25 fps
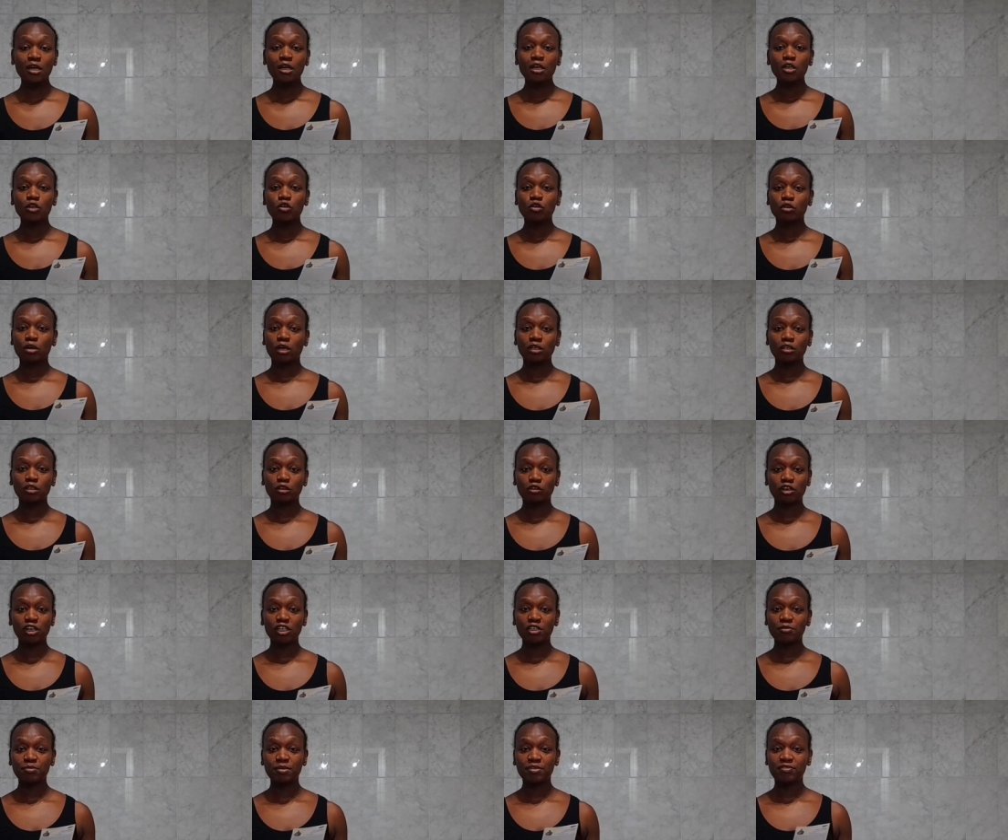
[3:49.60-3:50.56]
You can
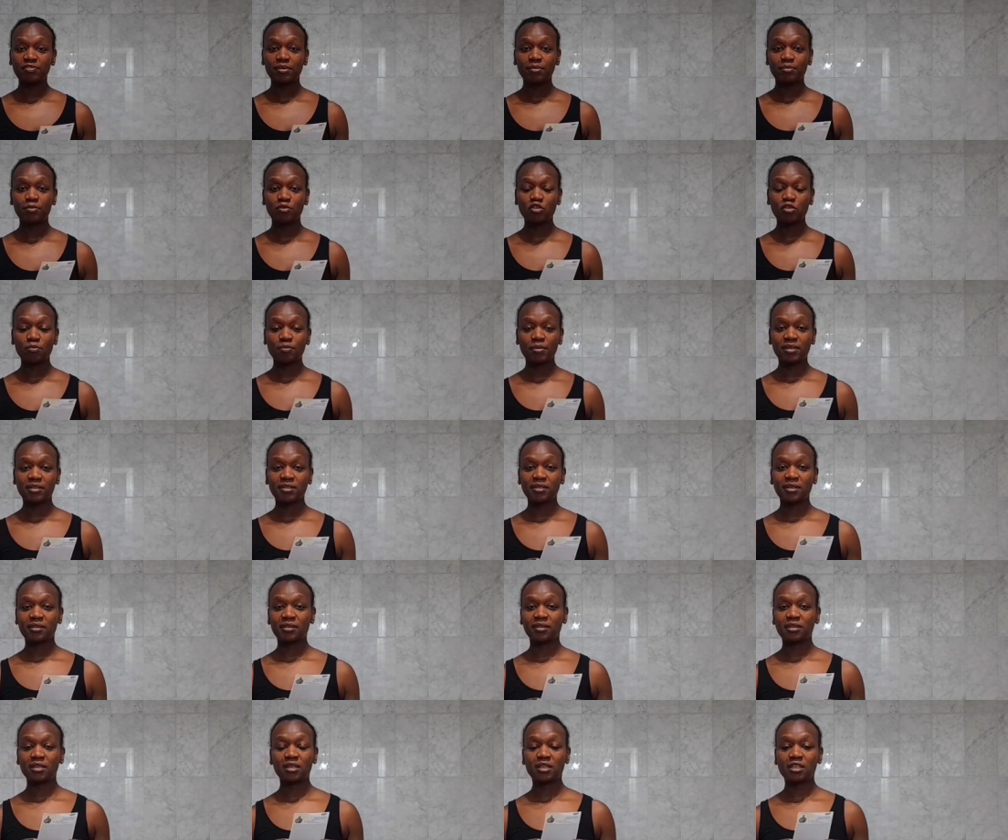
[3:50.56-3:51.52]
correct me if I'm wrong, but I
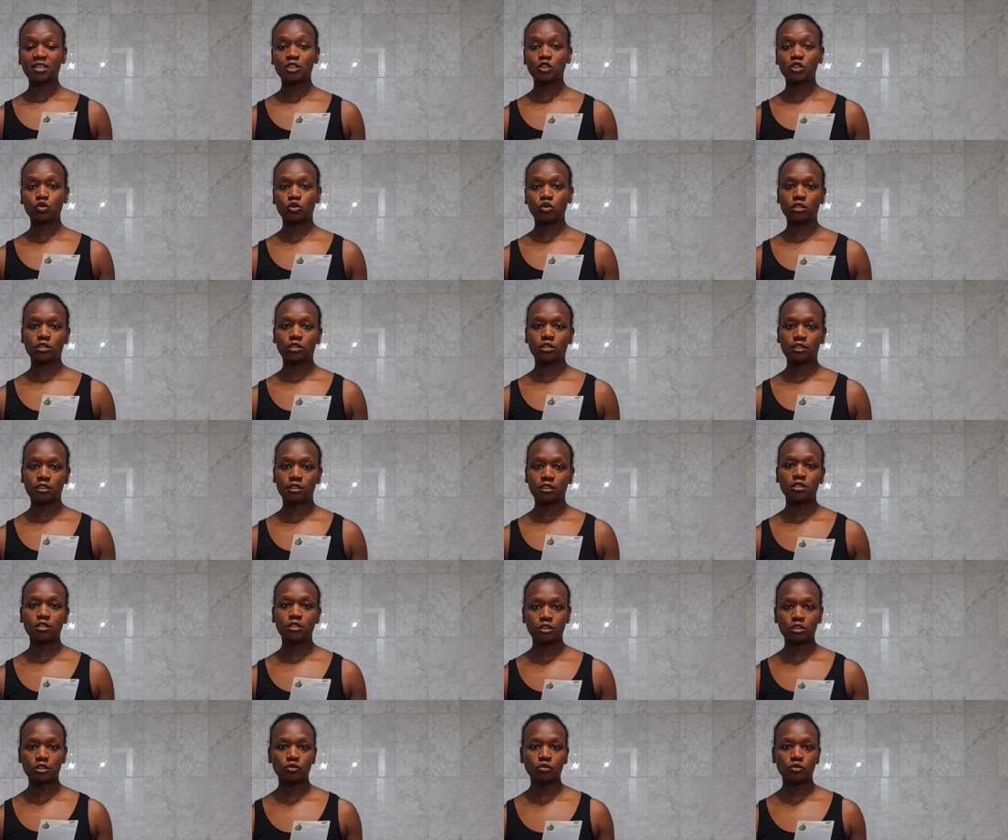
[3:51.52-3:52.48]
think it's 26
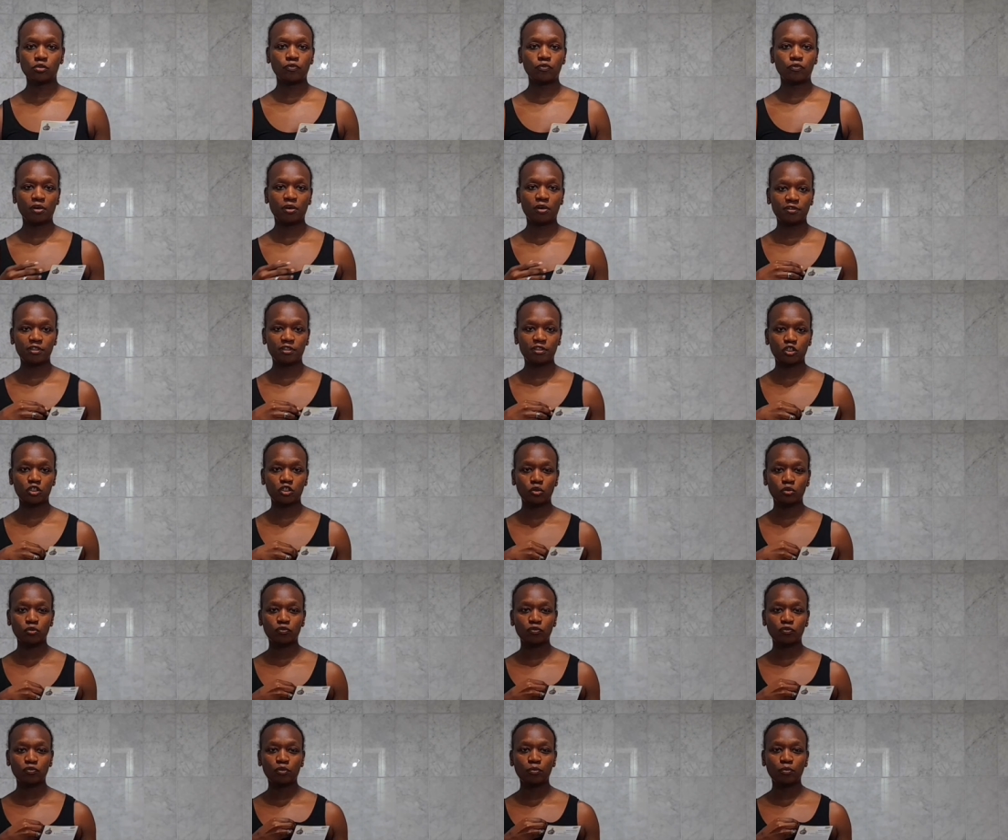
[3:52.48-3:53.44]
years old for FSJ.
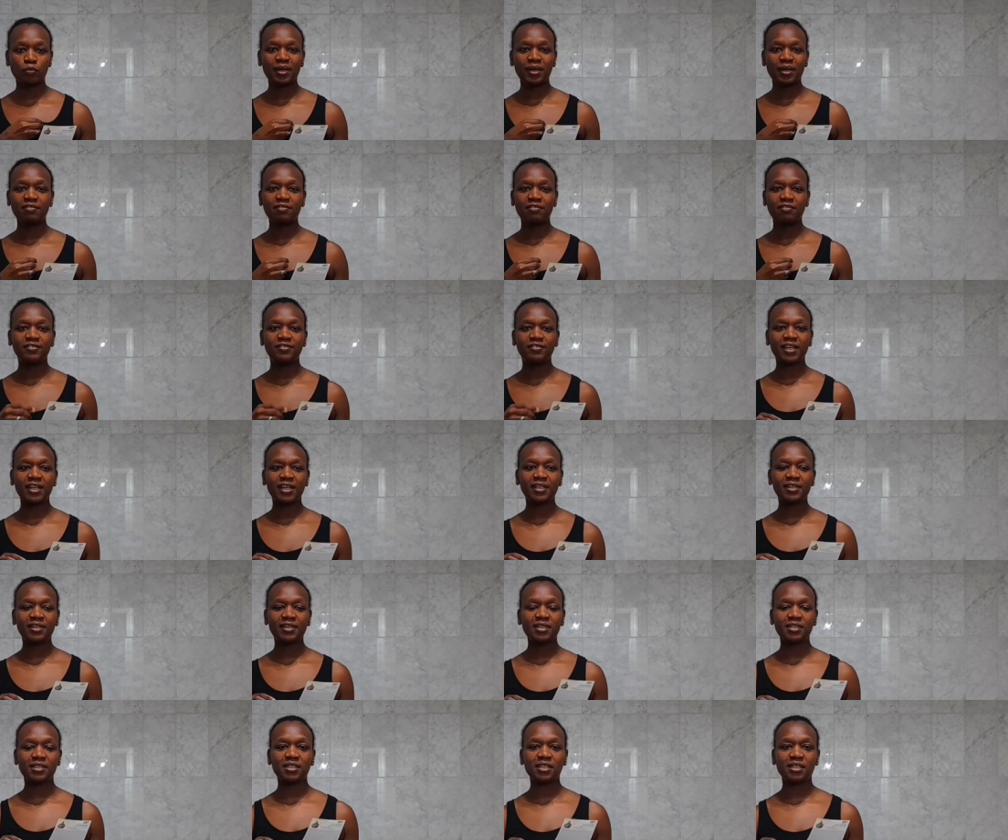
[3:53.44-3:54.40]
For BFD,
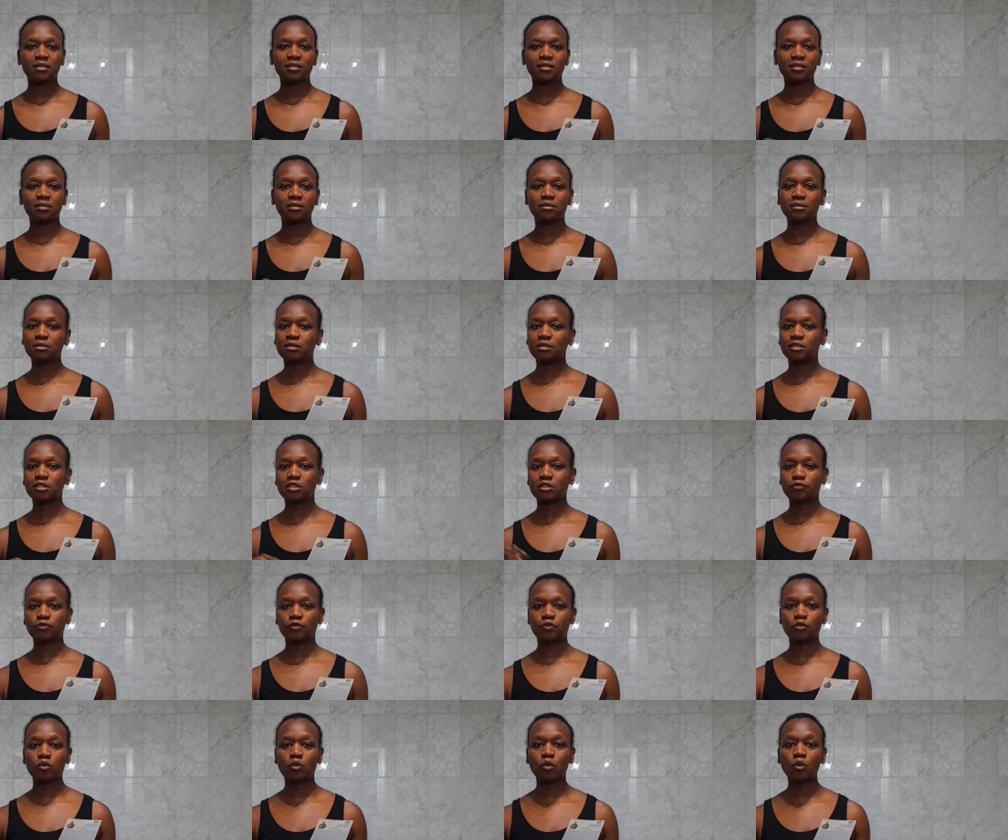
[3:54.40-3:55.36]
that's a, it's for
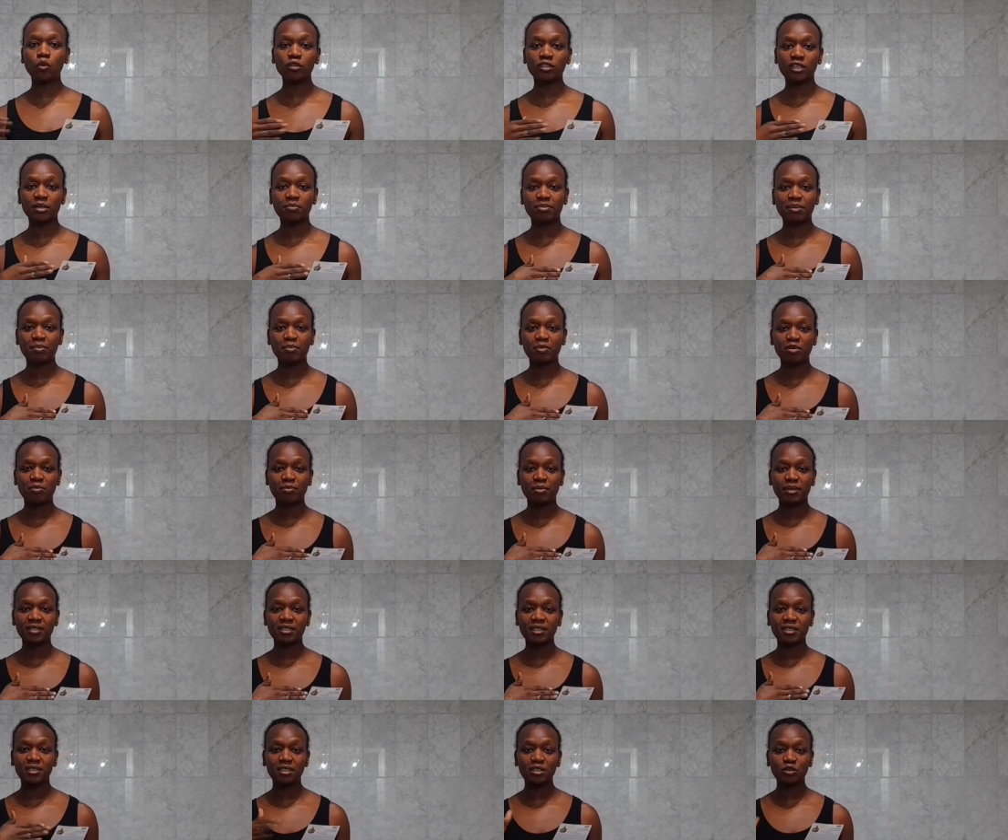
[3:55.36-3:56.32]
older people, but
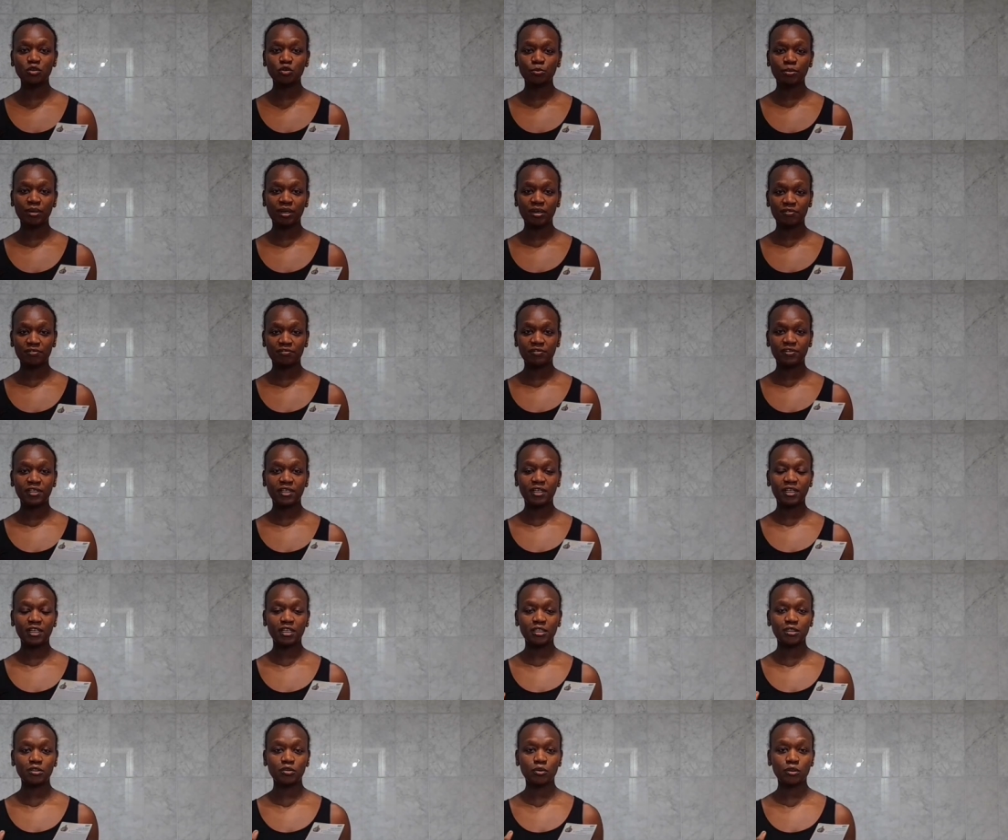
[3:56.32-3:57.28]
I did to do
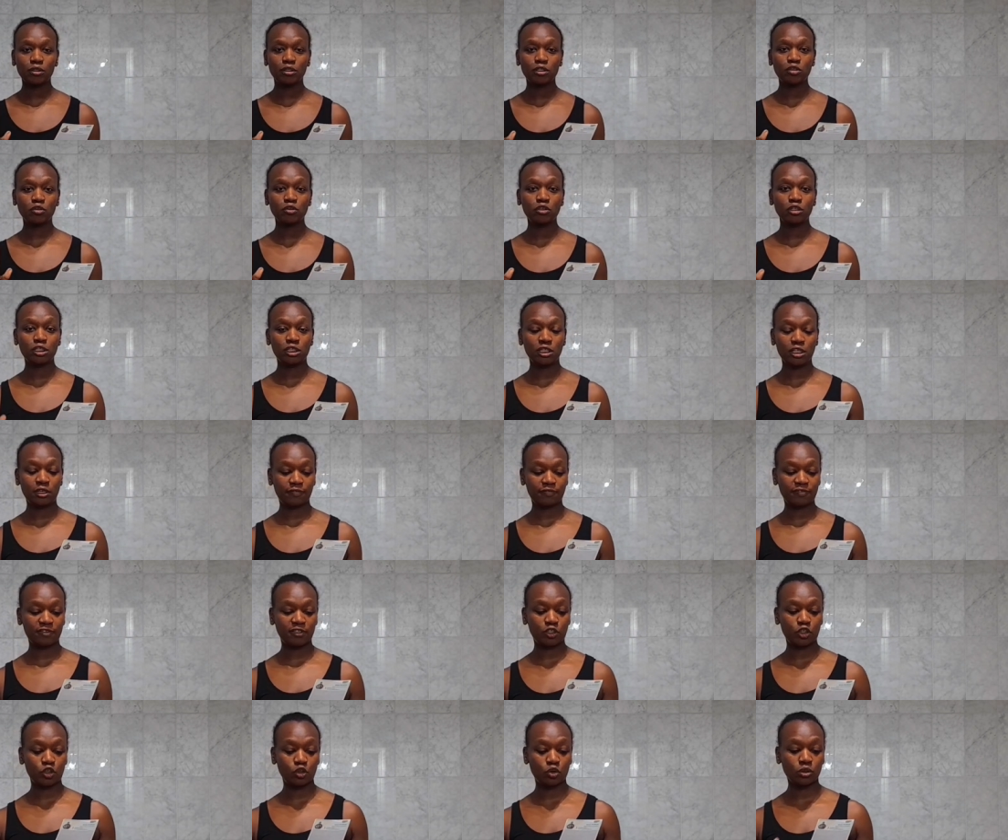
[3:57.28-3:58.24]
BFD, so I only did
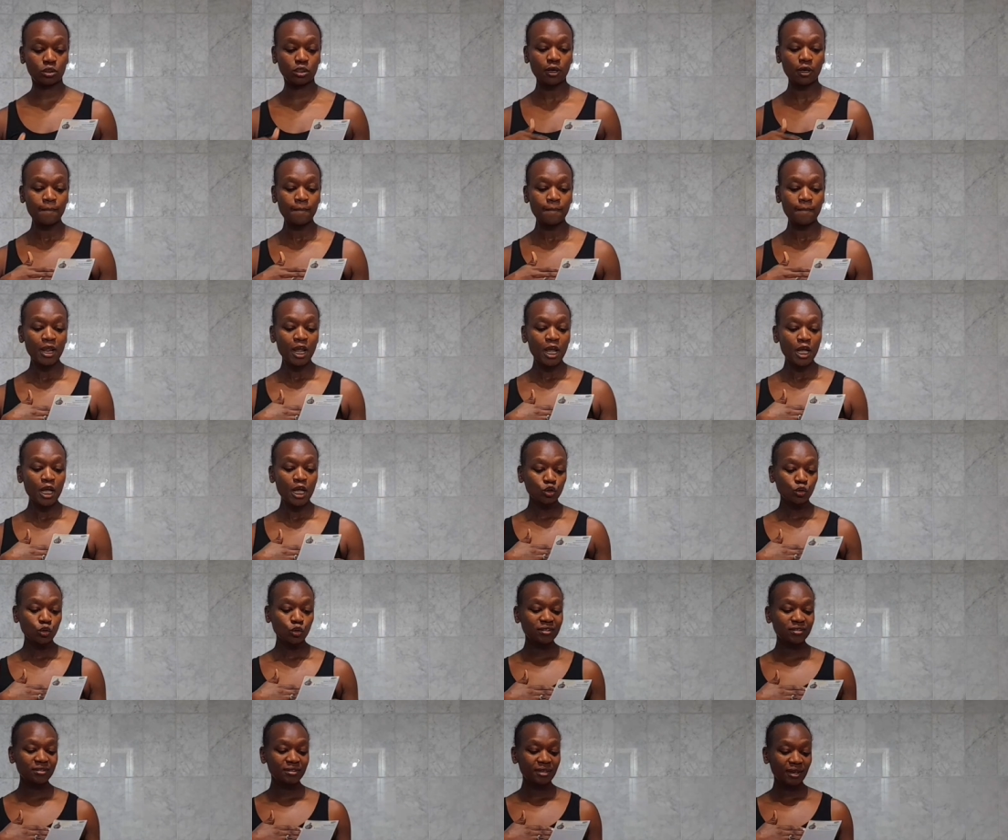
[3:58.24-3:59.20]
FSJ. So
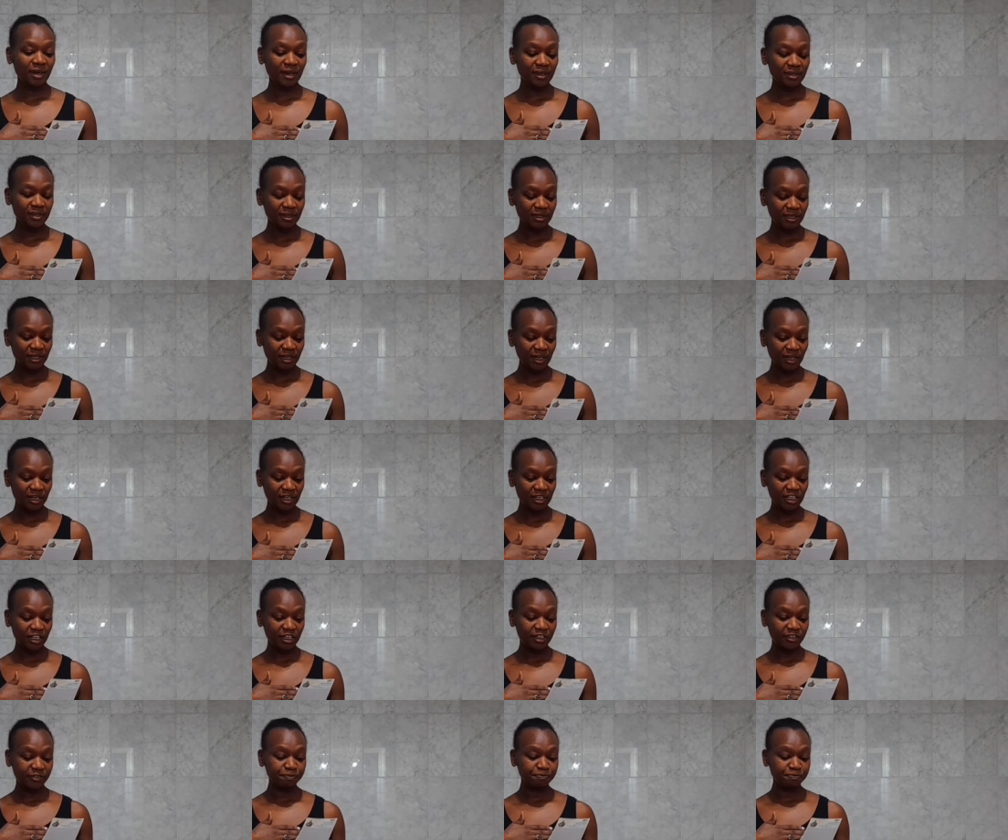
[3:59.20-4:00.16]
I stayed in
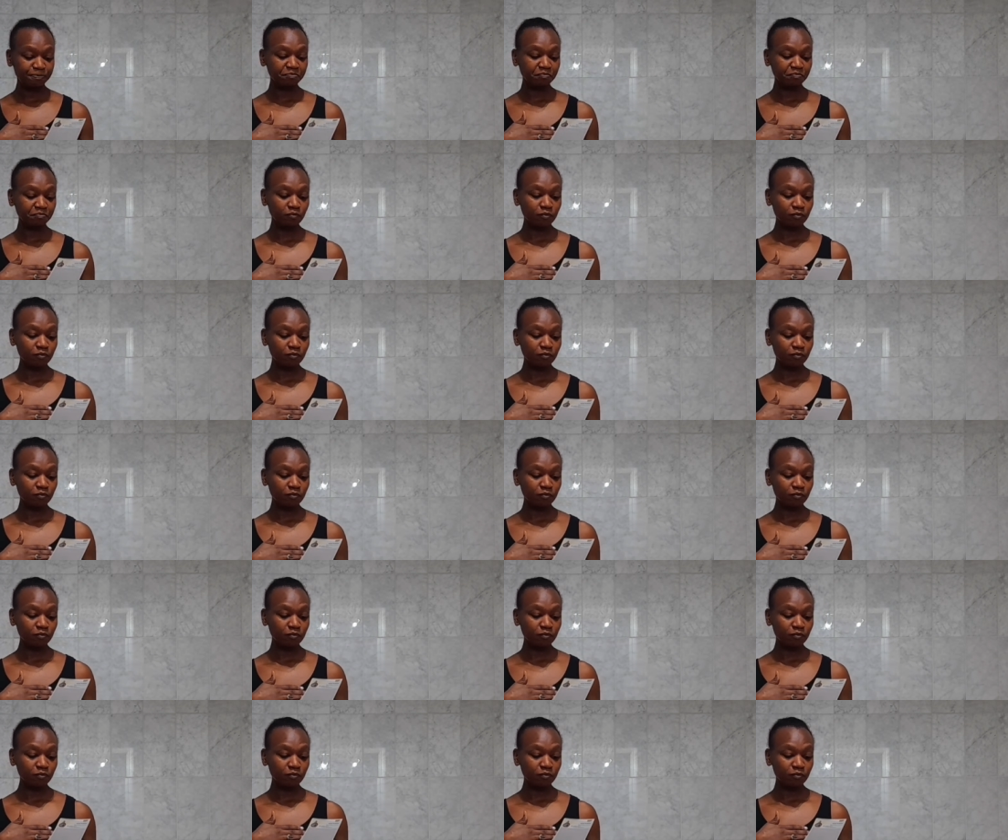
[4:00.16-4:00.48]
Kenya